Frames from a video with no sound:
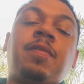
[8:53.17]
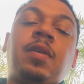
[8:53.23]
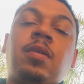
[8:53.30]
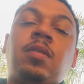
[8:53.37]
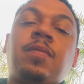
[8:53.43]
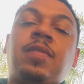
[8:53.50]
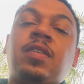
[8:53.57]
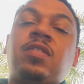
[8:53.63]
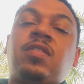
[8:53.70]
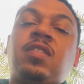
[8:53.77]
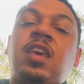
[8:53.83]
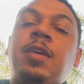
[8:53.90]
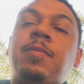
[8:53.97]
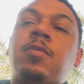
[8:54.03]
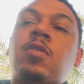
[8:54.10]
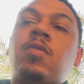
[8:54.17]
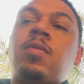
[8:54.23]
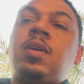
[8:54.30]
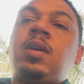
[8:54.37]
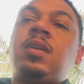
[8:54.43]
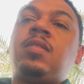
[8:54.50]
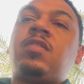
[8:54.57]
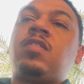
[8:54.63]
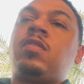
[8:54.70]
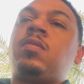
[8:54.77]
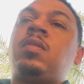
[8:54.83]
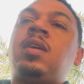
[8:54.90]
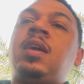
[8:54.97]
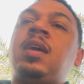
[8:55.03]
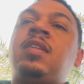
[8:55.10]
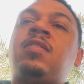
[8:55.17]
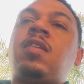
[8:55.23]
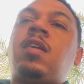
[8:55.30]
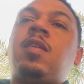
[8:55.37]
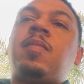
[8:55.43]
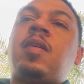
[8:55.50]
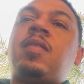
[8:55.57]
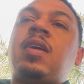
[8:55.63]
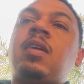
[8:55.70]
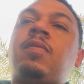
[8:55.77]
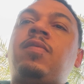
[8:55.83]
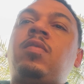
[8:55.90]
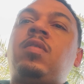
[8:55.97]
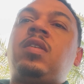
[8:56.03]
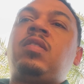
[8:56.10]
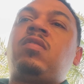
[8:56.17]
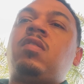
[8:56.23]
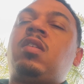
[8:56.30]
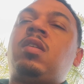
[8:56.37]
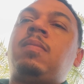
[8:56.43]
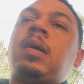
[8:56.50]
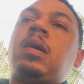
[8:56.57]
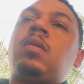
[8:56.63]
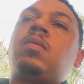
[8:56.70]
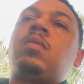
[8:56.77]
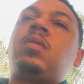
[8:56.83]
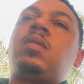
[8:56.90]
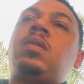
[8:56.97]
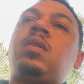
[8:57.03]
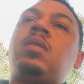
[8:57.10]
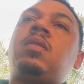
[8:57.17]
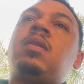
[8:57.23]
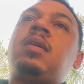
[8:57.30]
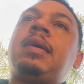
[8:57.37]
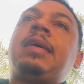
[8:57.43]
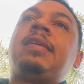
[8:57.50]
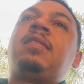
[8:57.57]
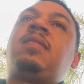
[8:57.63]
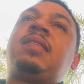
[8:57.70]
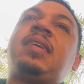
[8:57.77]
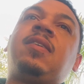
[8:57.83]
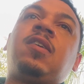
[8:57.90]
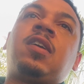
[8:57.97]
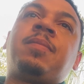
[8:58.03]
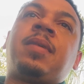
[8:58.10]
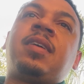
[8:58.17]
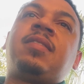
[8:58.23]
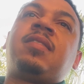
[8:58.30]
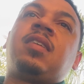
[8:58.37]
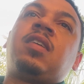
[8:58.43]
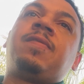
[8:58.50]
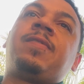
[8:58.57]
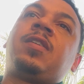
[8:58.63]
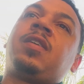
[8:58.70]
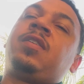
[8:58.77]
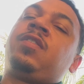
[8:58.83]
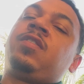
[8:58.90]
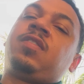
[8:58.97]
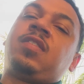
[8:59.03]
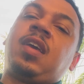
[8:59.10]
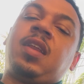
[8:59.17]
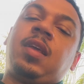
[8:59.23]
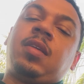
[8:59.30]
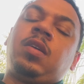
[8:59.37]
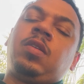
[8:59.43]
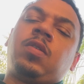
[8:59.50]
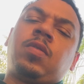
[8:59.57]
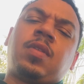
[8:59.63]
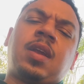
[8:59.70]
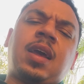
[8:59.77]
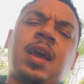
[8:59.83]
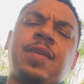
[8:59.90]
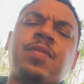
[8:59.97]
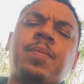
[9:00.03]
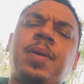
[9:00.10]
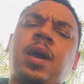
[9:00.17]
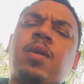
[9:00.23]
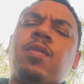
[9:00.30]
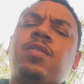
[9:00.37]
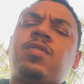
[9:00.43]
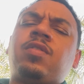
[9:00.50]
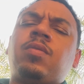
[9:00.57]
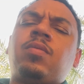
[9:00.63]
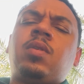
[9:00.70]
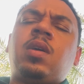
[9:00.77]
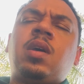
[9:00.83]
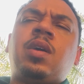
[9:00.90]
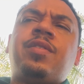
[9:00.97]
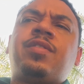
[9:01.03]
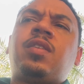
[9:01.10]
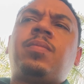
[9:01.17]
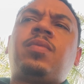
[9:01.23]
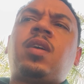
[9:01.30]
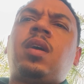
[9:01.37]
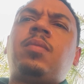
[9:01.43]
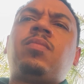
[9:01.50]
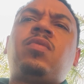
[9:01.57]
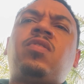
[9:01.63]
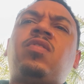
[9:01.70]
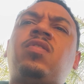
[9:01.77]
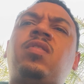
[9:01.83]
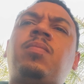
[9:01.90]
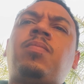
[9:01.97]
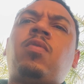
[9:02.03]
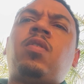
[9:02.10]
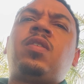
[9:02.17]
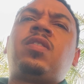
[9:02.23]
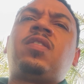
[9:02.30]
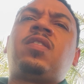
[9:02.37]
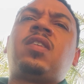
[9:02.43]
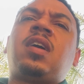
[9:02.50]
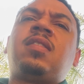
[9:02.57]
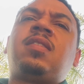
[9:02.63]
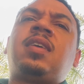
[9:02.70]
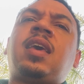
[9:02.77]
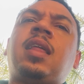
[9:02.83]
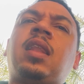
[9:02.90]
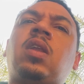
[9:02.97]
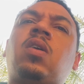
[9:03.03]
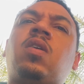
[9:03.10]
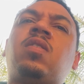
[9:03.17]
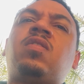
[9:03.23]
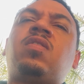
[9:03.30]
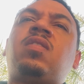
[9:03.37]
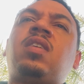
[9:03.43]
fail if I just keep going. So it's all about effort. It's all about centering myself and understanding, that I have the power. So sometimes it's just important just not to get lost